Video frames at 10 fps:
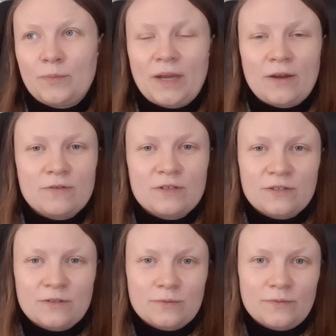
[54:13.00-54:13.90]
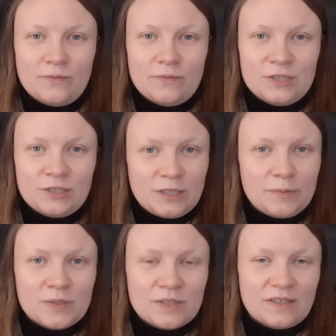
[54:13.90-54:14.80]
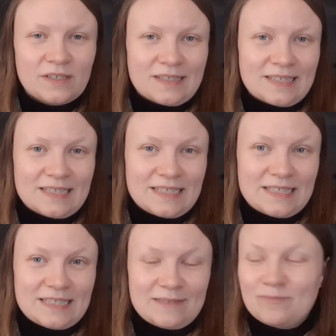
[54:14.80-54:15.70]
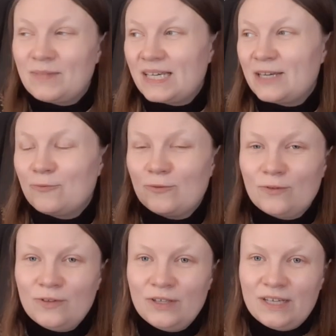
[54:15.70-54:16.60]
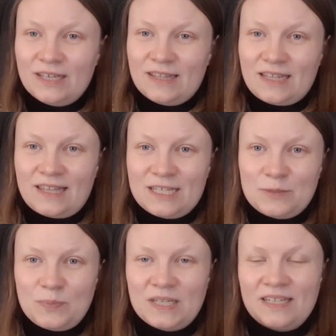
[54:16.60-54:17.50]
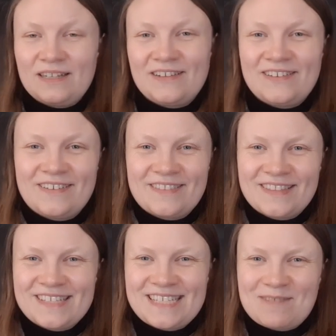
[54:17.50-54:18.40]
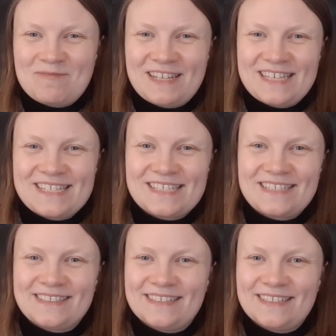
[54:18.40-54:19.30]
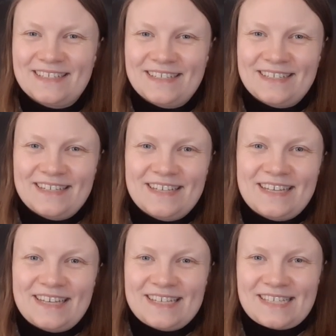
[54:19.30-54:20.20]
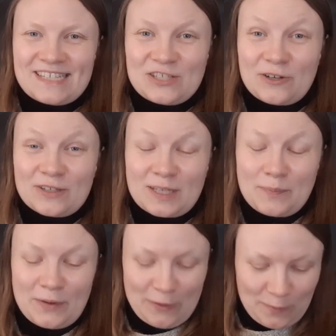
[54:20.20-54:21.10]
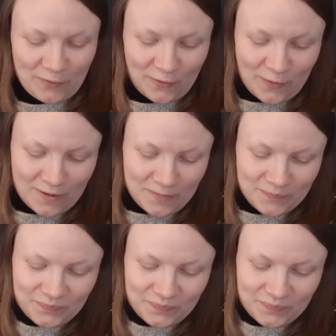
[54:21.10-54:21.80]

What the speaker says: parents' sheeps is making wool that they spin on the same place as I talked about before.